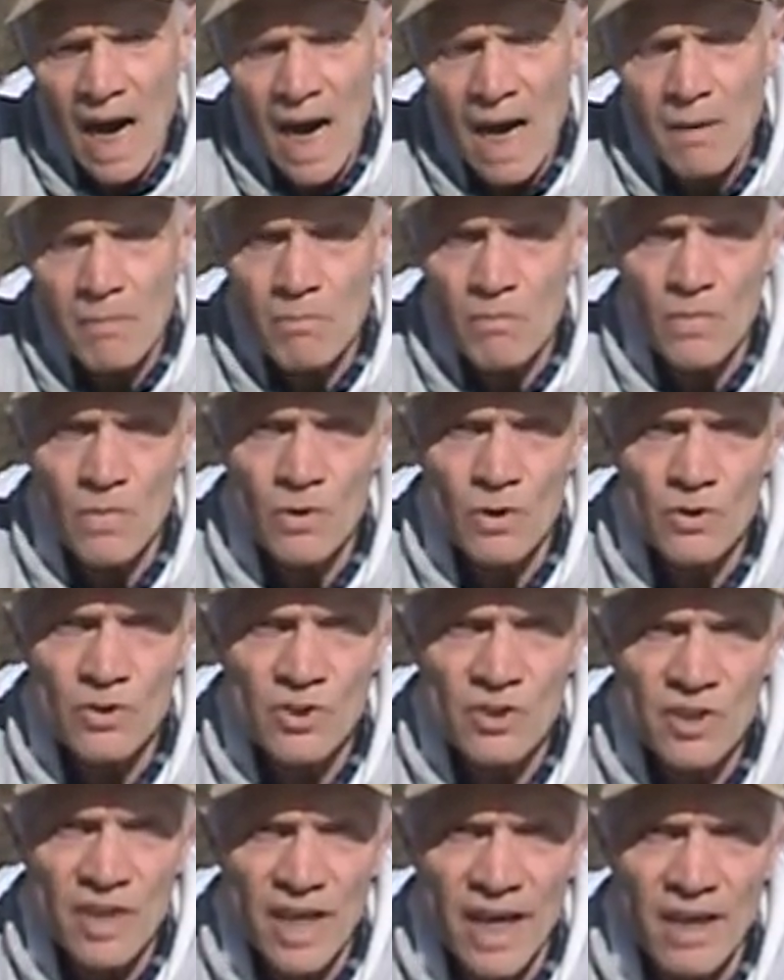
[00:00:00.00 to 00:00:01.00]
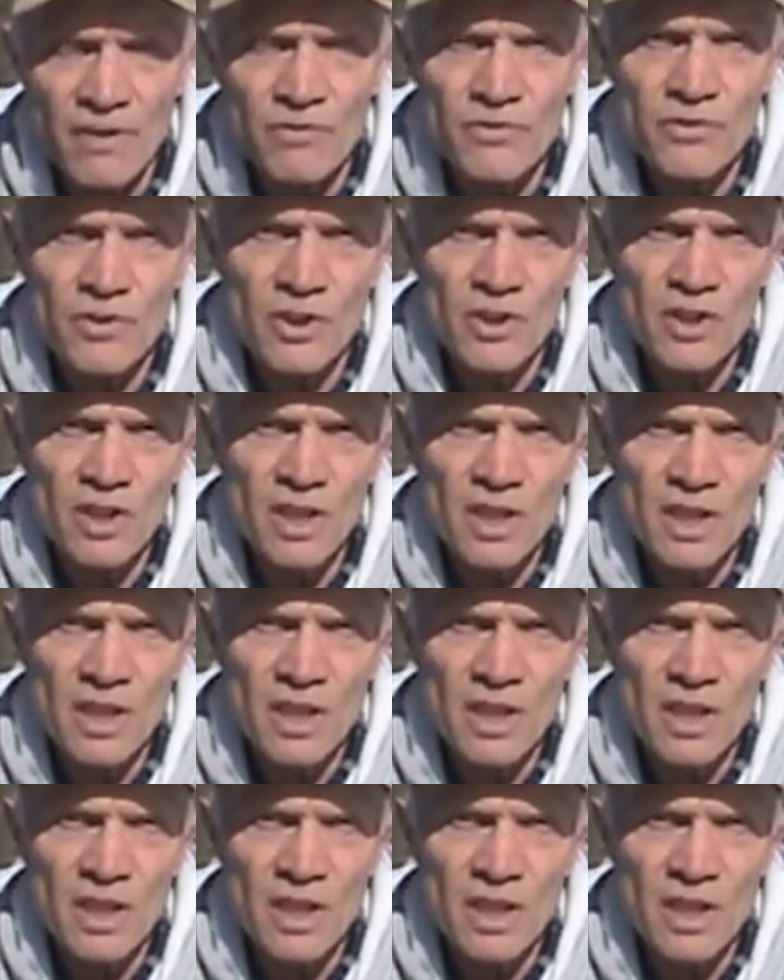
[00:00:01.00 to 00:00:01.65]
utmost effort